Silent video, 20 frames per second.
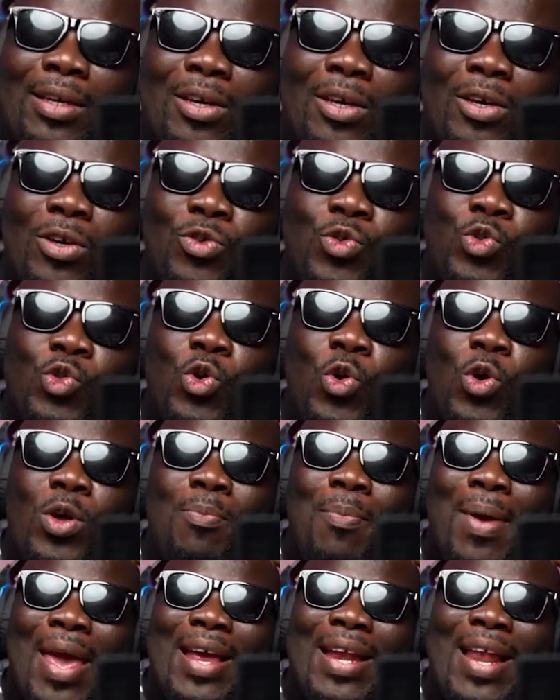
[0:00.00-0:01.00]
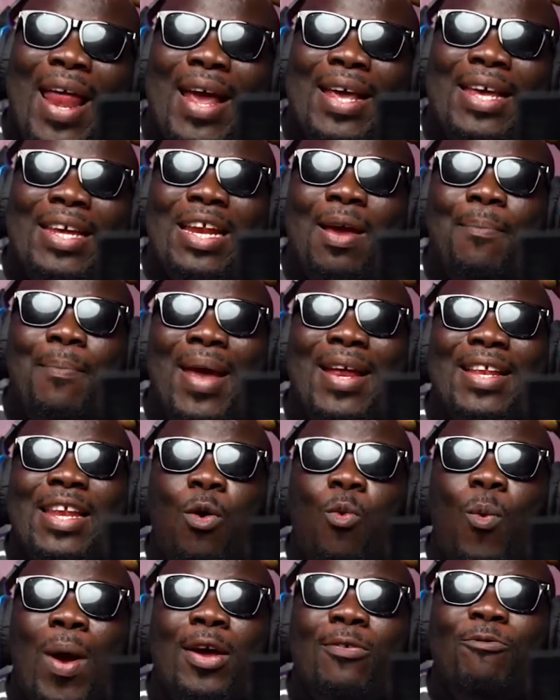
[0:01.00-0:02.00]
So it make like it make the
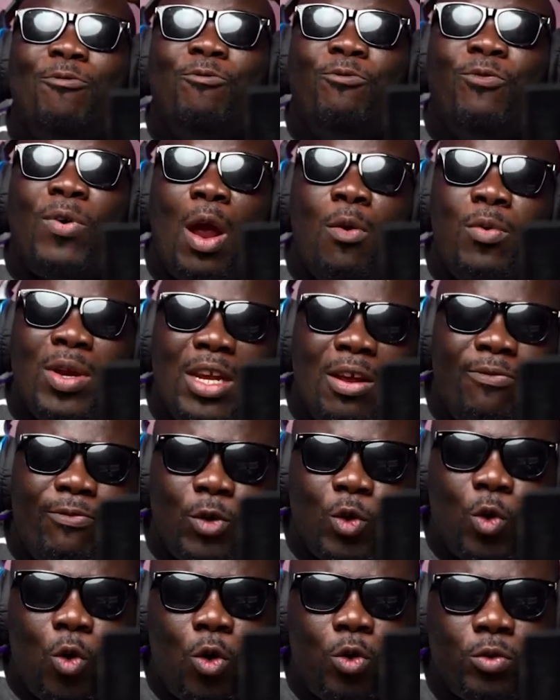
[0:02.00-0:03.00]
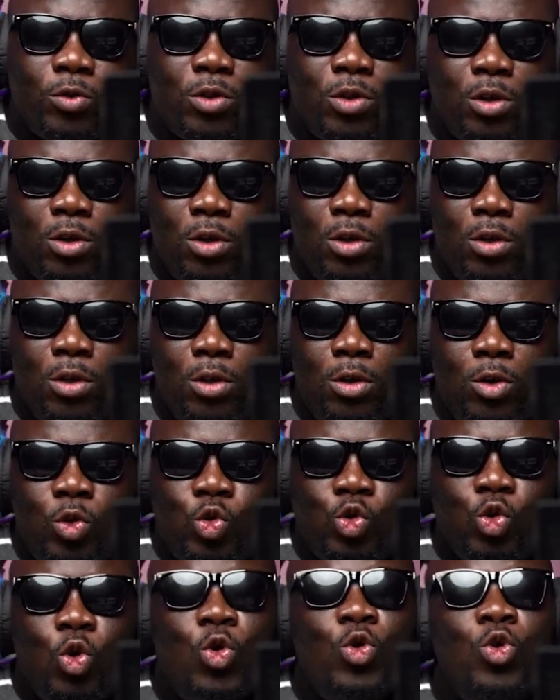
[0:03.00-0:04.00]
work very difficult.
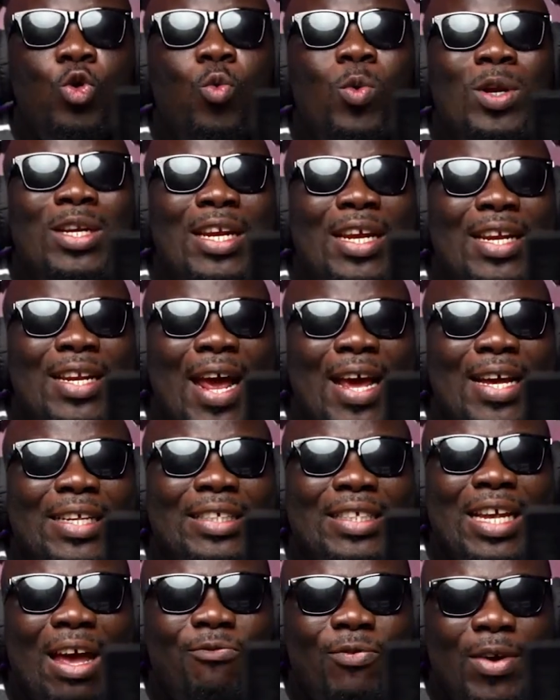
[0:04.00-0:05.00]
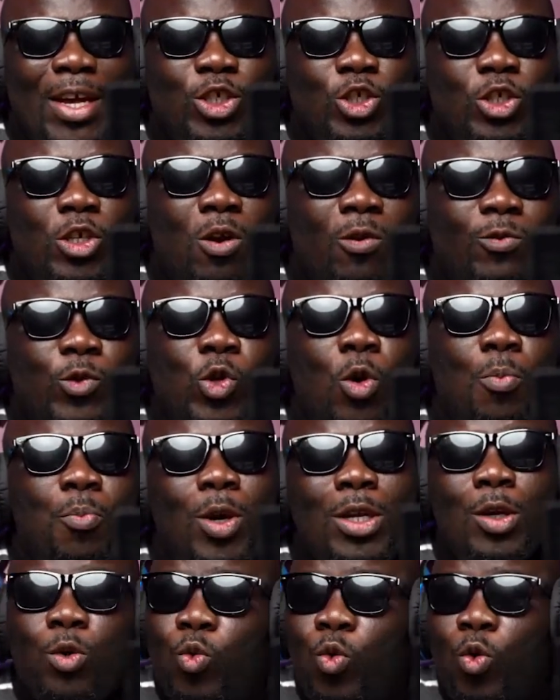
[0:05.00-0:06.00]
So you will need the intervention of
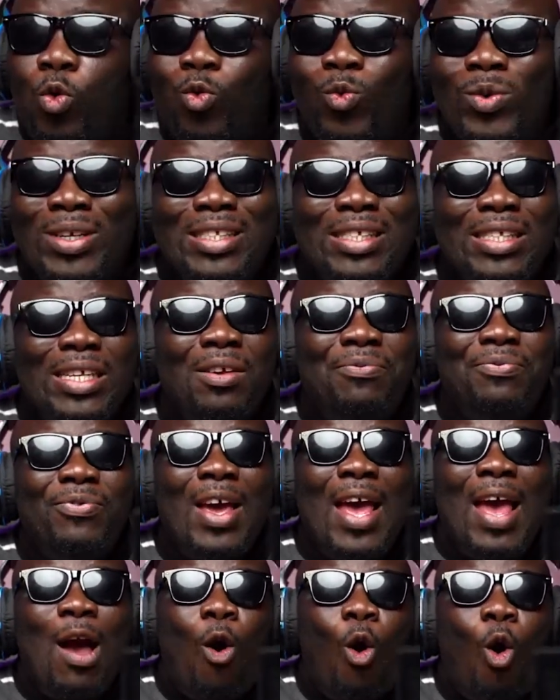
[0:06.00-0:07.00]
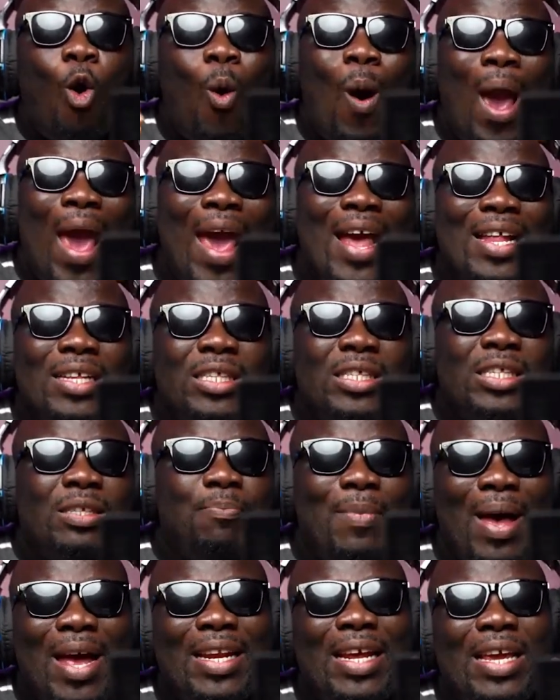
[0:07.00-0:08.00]
somebody who receive or earns
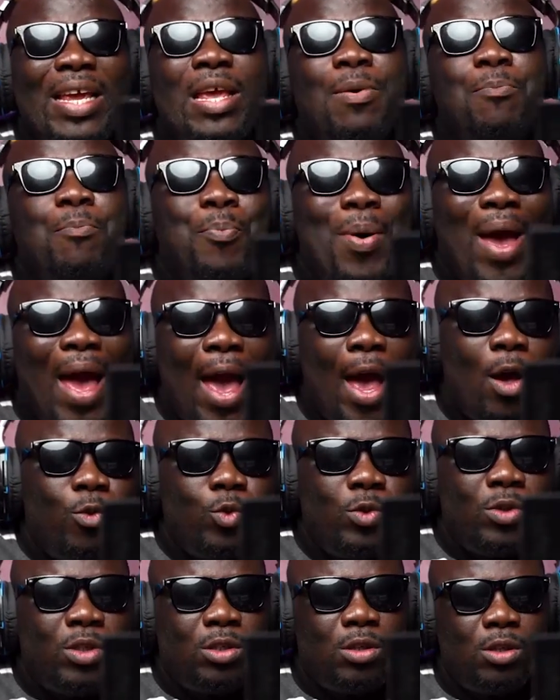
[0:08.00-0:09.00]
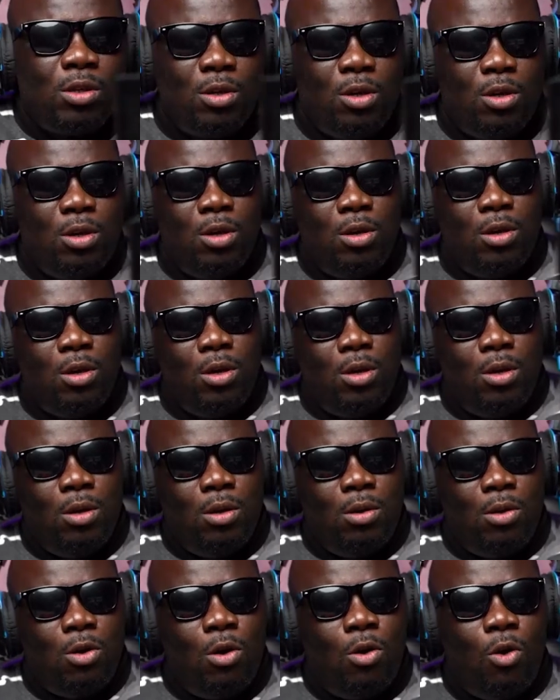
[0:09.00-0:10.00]
money in pounds
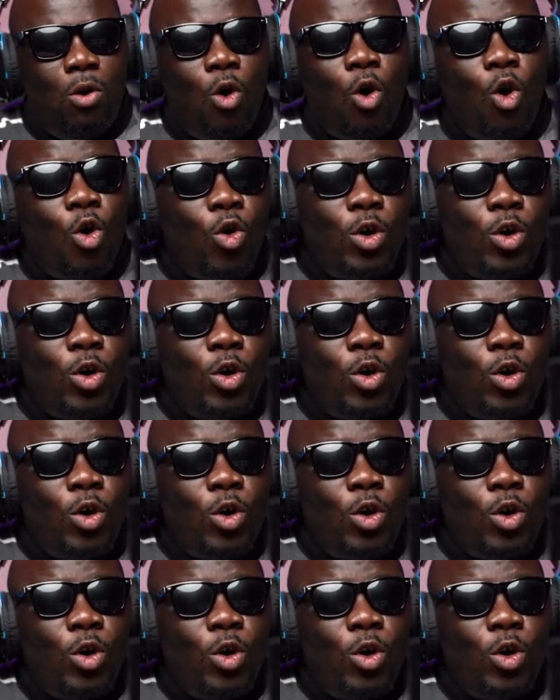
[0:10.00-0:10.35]
or